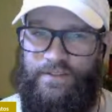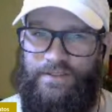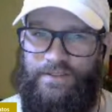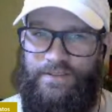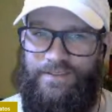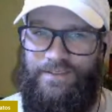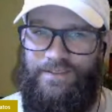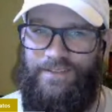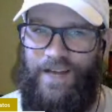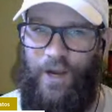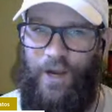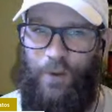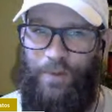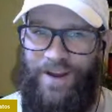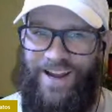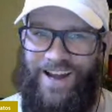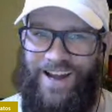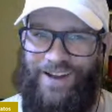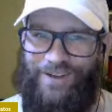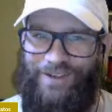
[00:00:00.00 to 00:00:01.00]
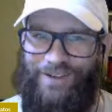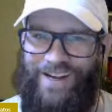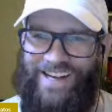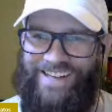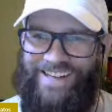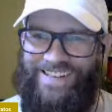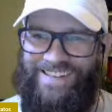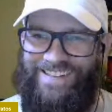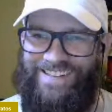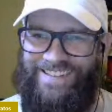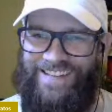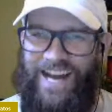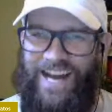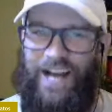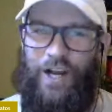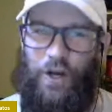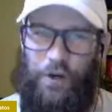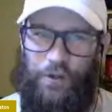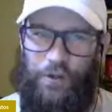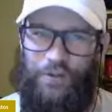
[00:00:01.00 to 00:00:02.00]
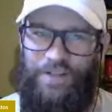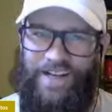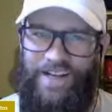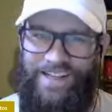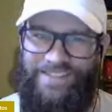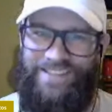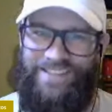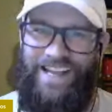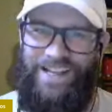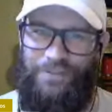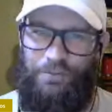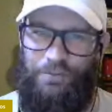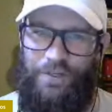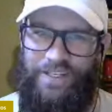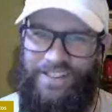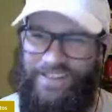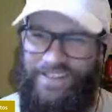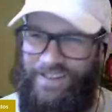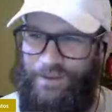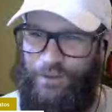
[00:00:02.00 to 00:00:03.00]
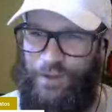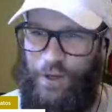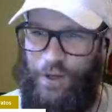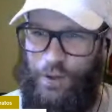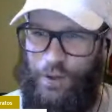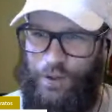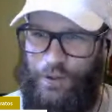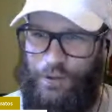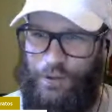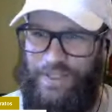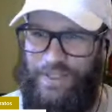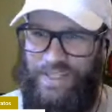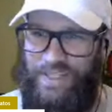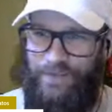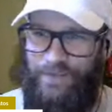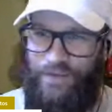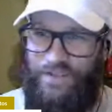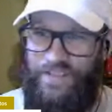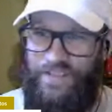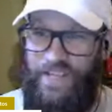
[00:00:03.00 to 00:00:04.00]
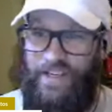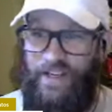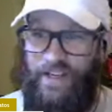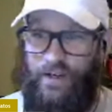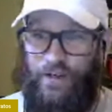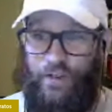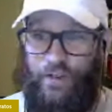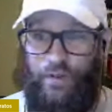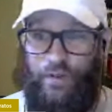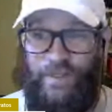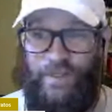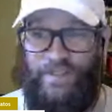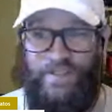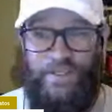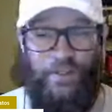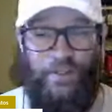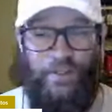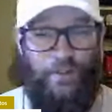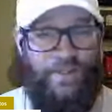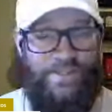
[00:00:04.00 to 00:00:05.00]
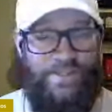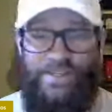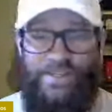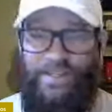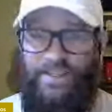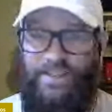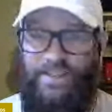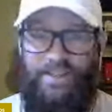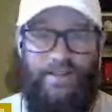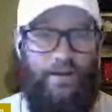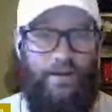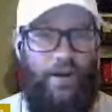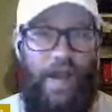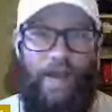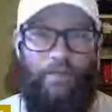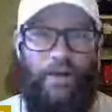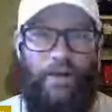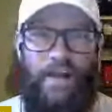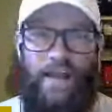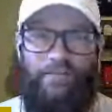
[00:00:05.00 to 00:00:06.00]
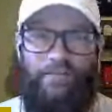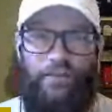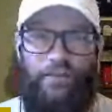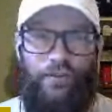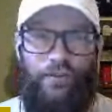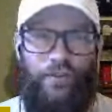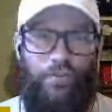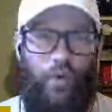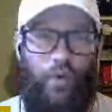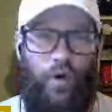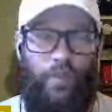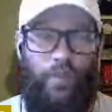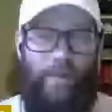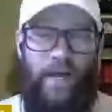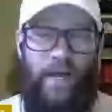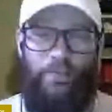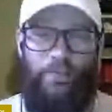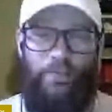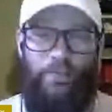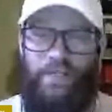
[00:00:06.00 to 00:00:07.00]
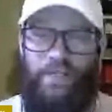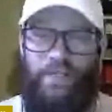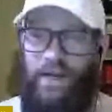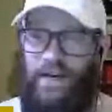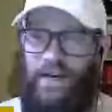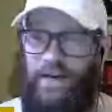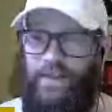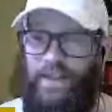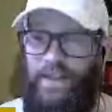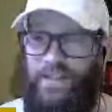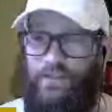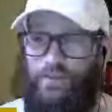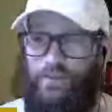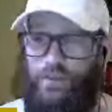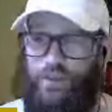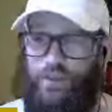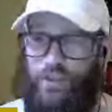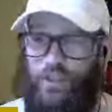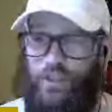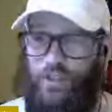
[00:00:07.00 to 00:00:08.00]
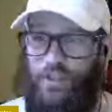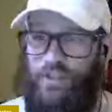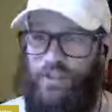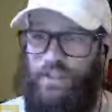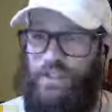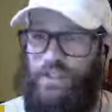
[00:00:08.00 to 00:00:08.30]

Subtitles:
I hope I got it right. Kako, as we know you. Fonseca, who is he? I'm going to have to learn more about him, that's for sure.